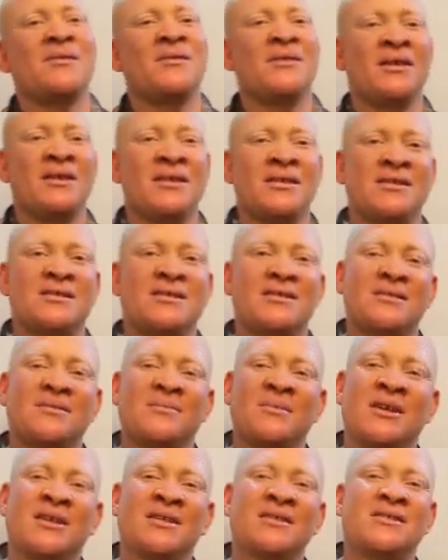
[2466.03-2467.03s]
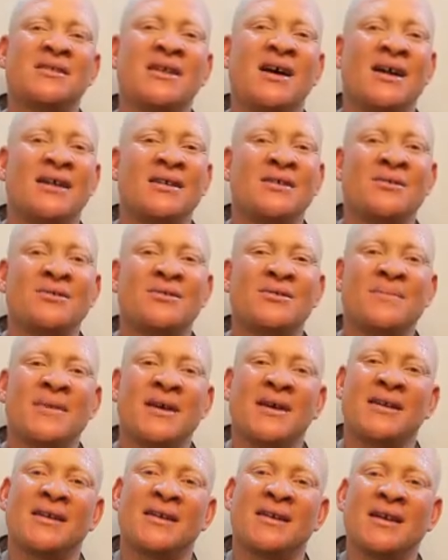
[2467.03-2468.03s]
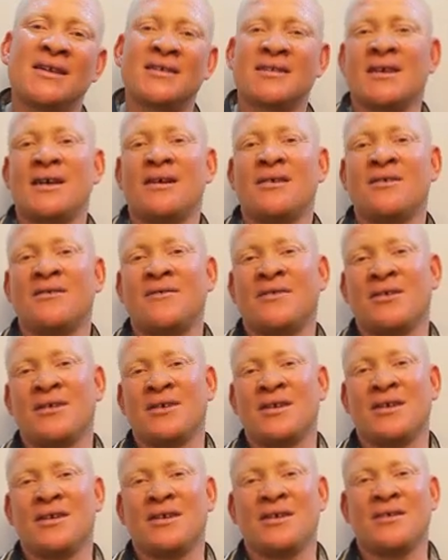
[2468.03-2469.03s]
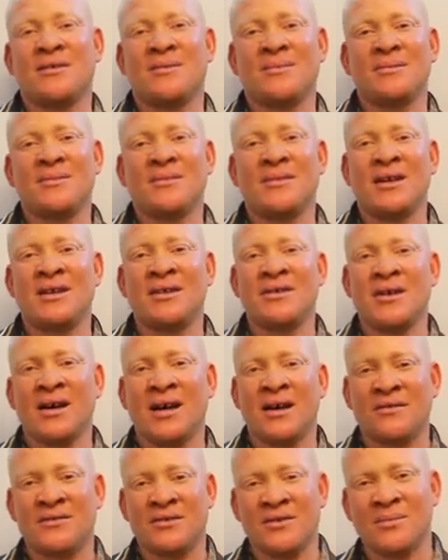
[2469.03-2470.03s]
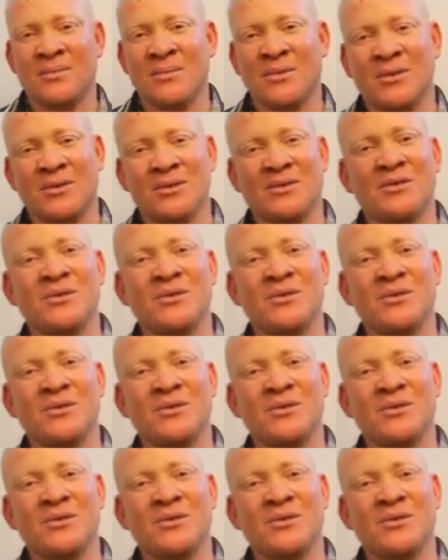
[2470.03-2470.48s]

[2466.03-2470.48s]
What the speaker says: means that you spend lesser of your income than you have some more.